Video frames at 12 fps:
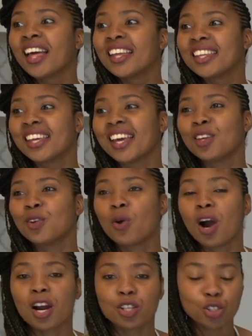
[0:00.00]
Yeah, you
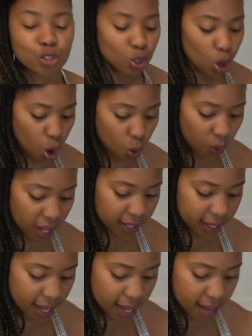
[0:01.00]
are so
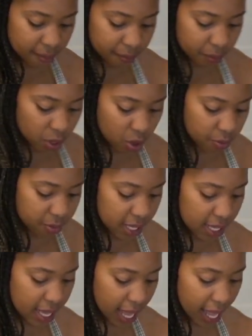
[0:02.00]
welcome,
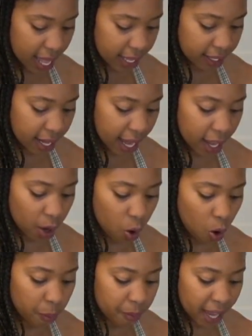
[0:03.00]
Yomi, and I
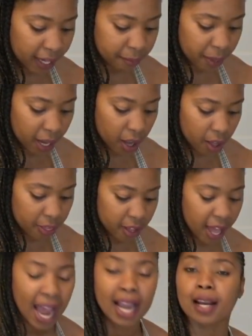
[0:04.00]
hope that my
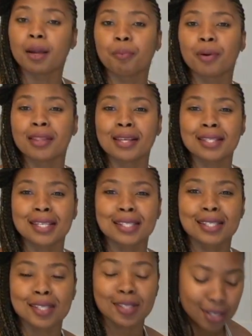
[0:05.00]
other island brothers and
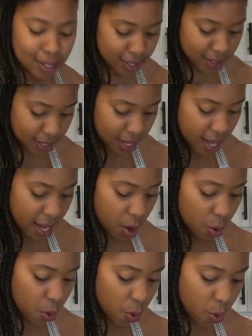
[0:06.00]
sisters
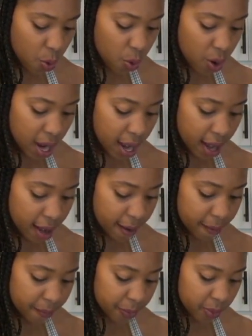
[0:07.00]
who
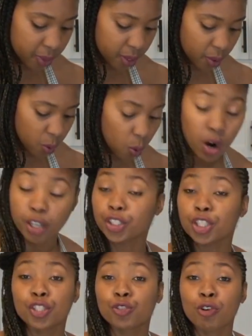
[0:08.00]
are
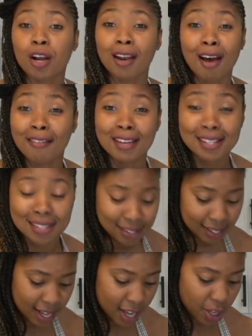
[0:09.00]
cheese straw
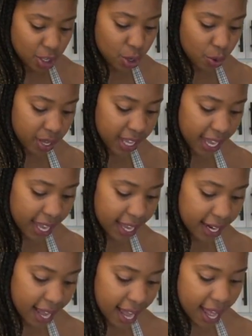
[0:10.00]
lovers, you
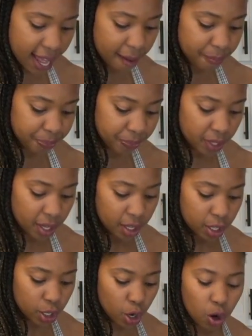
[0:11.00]
can
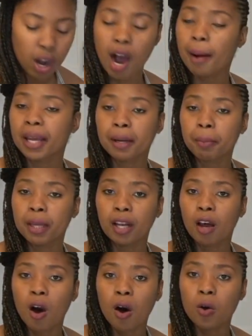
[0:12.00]
you know, comment
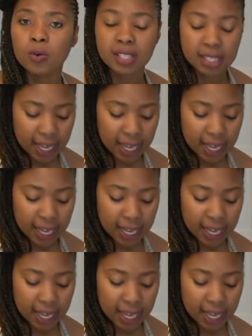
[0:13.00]
below.